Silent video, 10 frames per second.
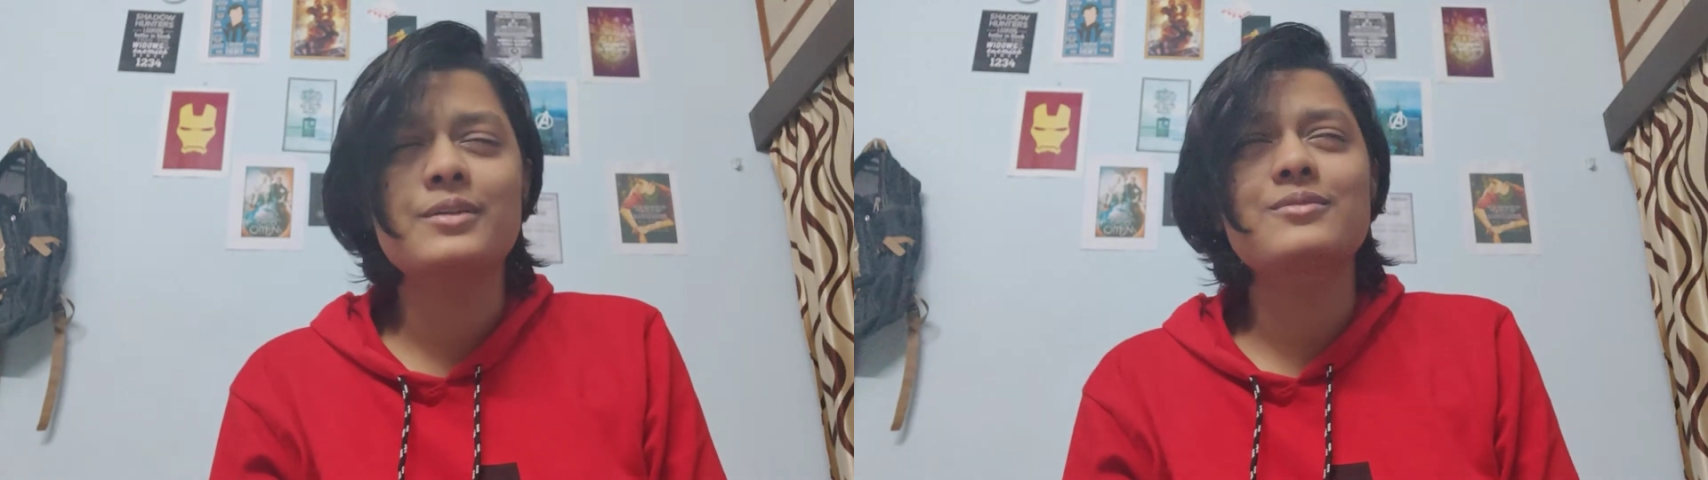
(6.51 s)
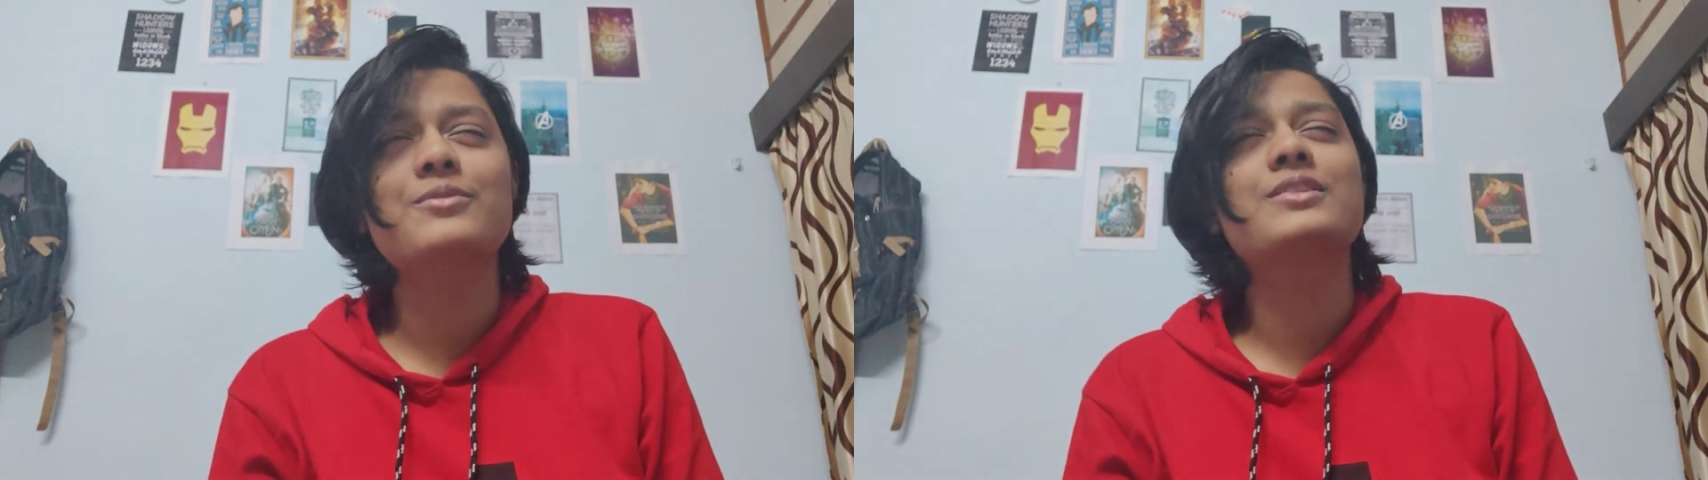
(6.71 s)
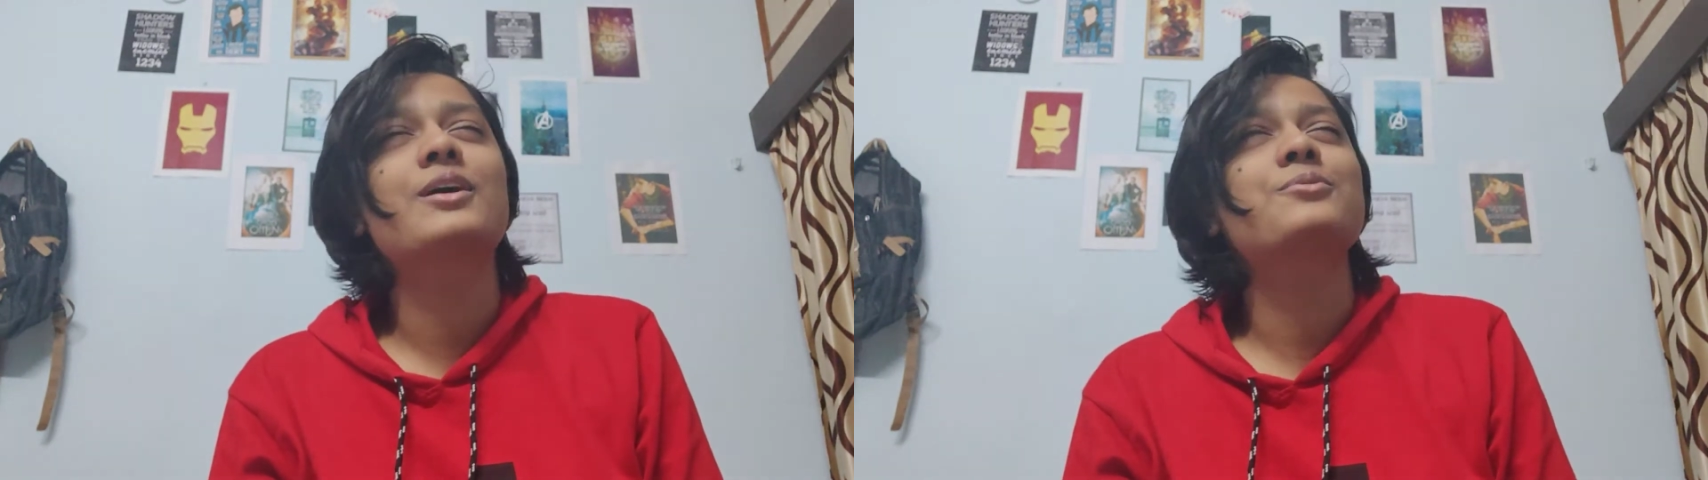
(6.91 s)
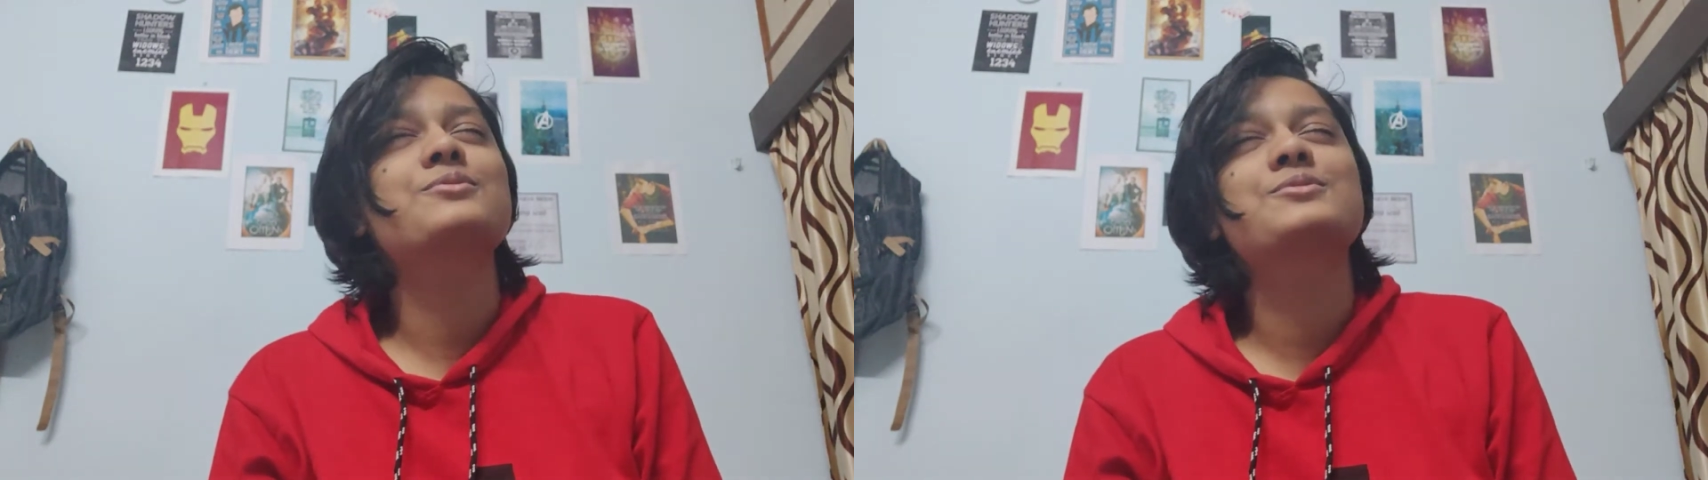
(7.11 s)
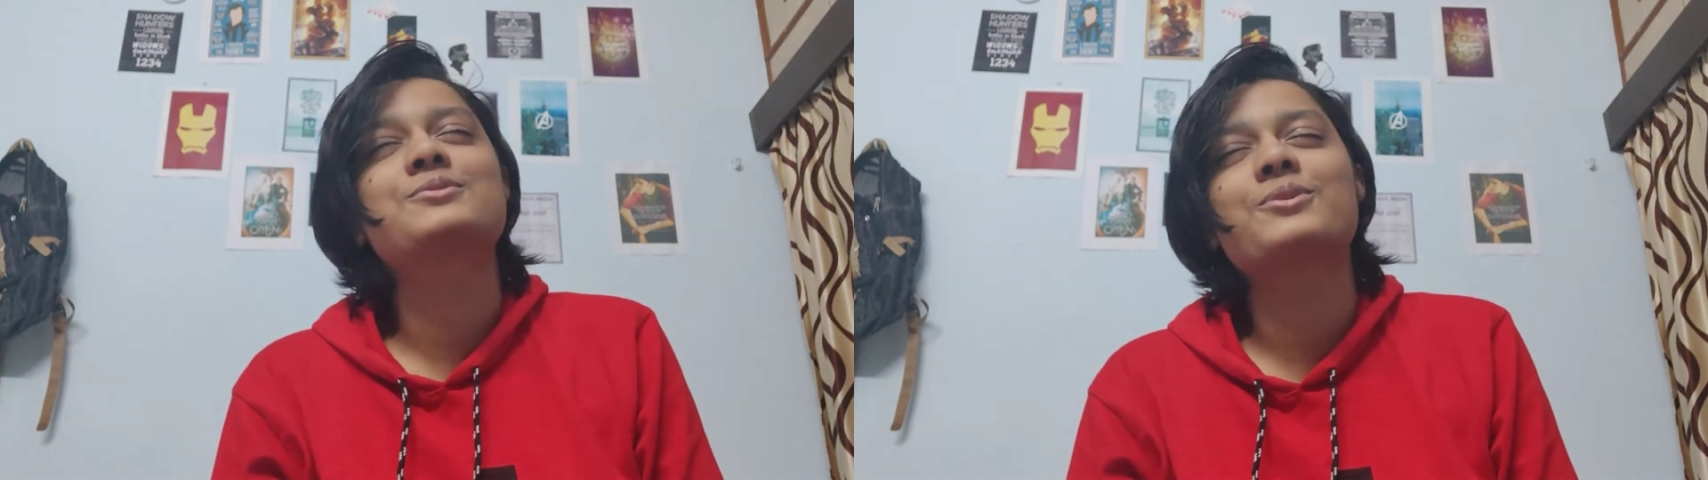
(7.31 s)
But
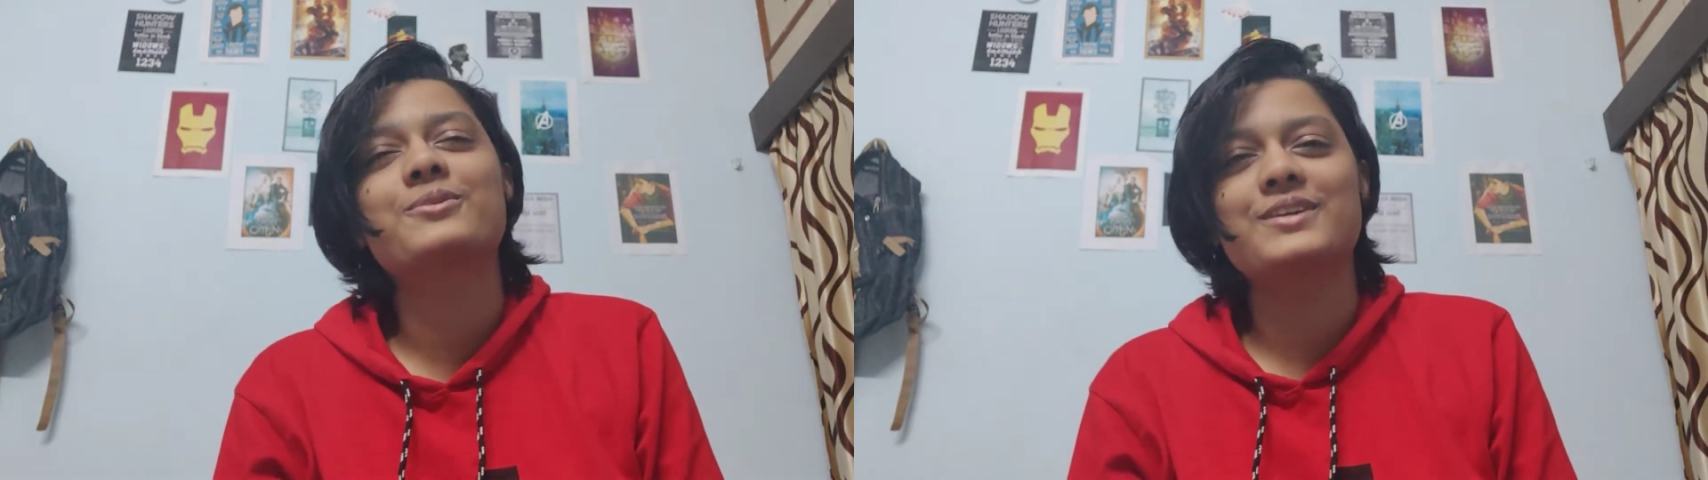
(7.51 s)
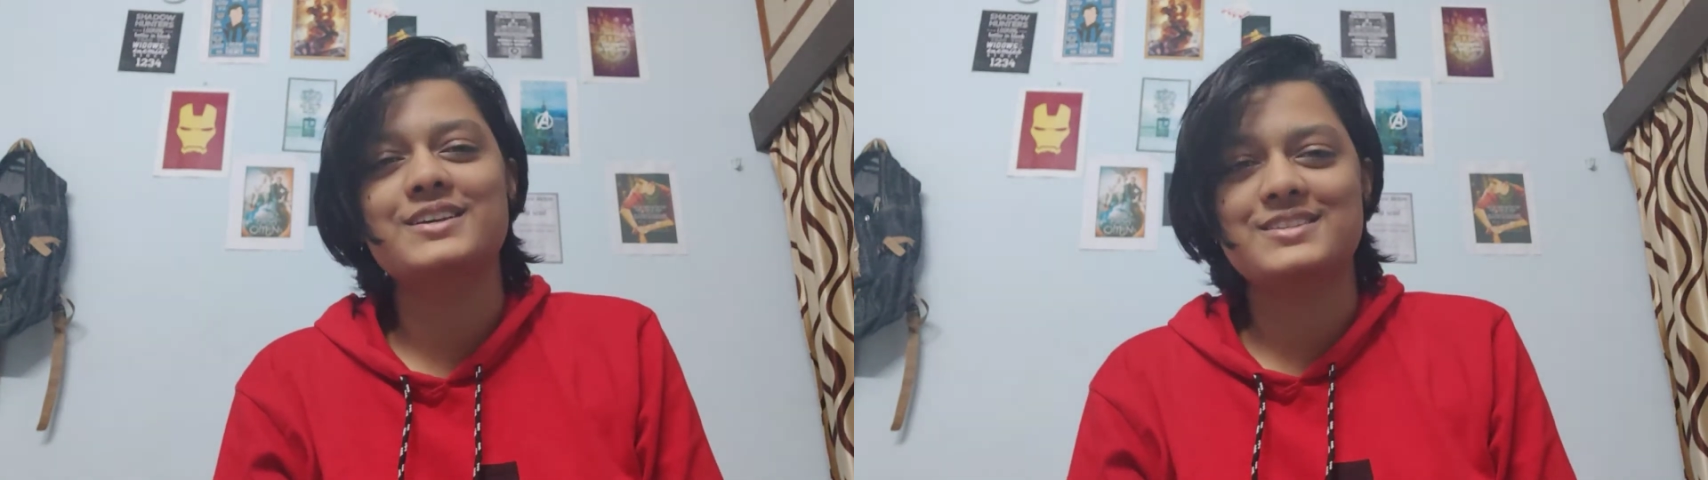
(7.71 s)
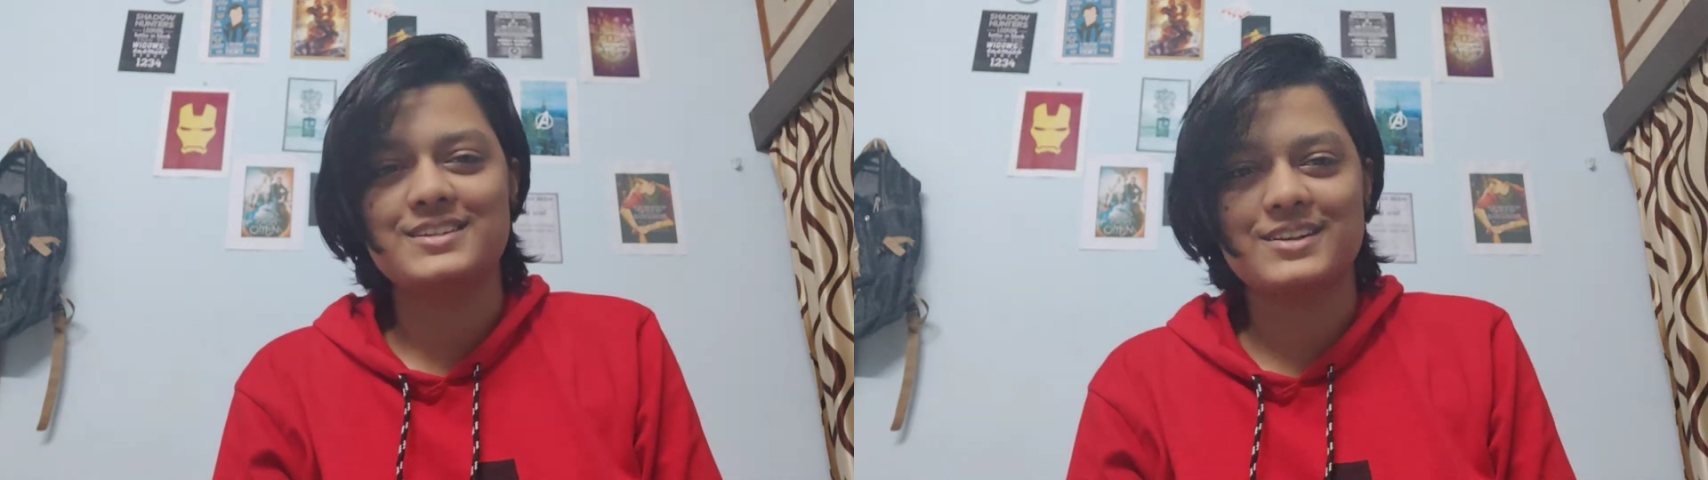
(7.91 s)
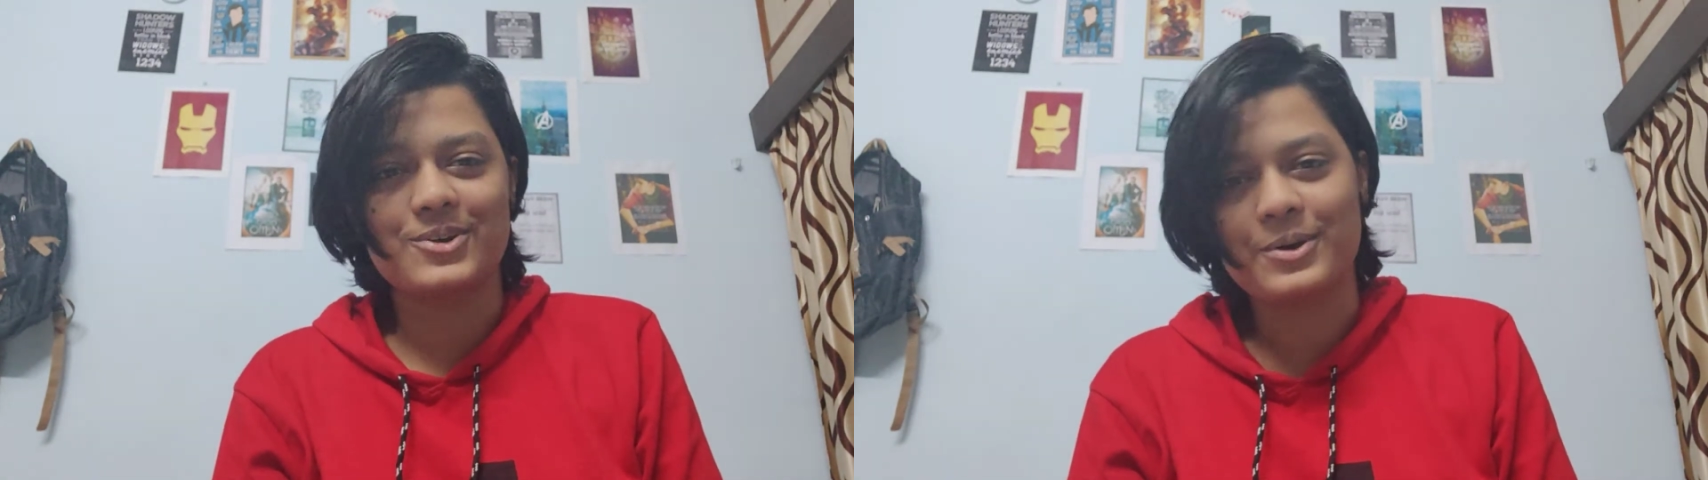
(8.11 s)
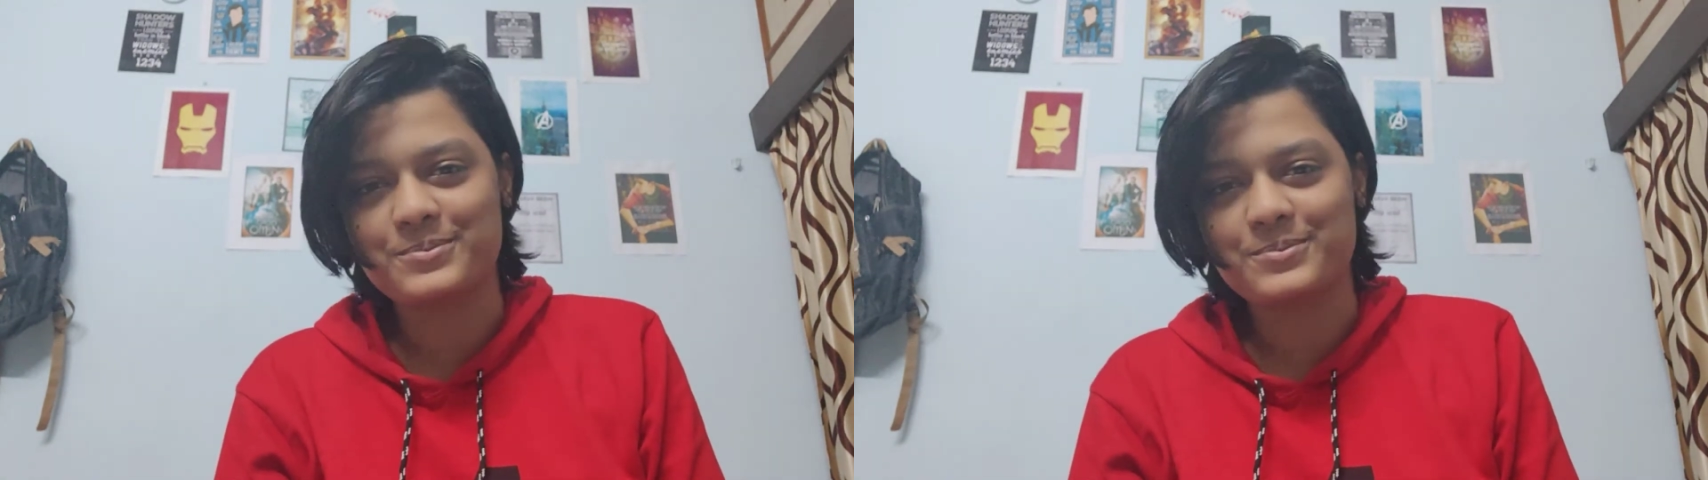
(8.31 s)
without stories and